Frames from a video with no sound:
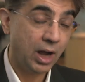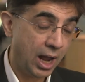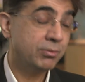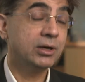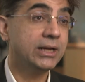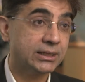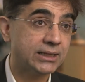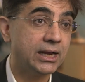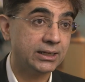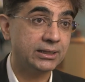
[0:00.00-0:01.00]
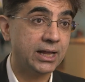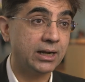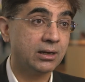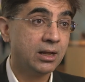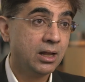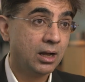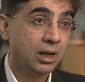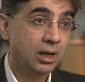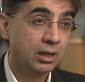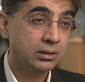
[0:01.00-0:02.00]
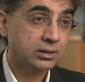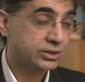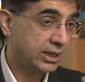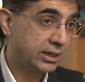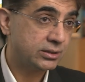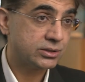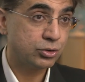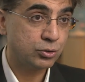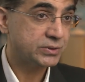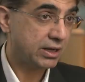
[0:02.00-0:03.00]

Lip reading: I'm really excited that the standards groups